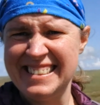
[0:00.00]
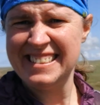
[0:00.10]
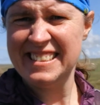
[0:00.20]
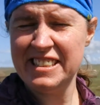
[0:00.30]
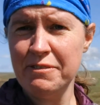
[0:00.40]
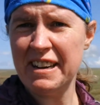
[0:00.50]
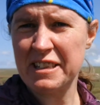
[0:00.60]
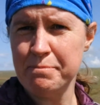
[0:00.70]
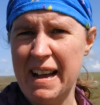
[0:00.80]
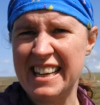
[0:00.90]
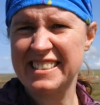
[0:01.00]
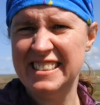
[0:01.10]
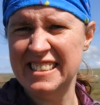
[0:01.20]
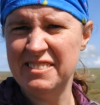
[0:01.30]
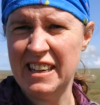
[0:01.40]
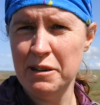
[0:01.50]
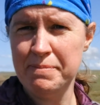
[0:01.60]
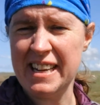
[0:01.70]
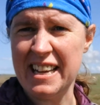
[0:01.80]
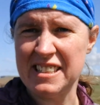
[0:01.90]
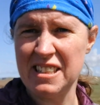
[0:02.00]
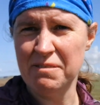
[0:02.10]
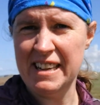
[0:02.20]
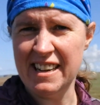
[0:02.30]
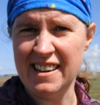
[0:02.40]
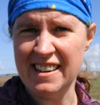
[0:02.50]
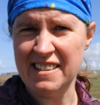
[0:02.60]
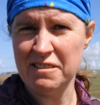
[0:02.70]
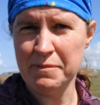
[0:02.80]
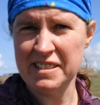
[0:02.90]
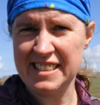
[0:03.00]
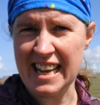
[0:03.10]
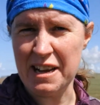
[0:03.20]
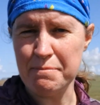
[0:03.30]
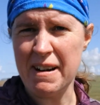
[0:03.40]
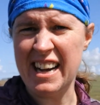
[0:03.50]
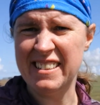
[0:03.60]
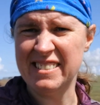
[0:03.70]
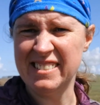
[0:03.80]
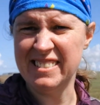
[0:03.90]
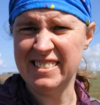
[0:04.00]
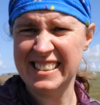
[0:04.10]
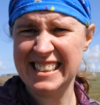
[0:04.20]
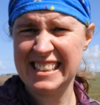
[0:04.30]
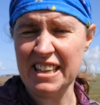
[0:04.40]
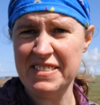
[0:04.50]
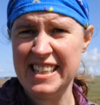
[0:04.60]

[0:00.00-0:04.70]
So welcome back to my update. So we are almost at mile 7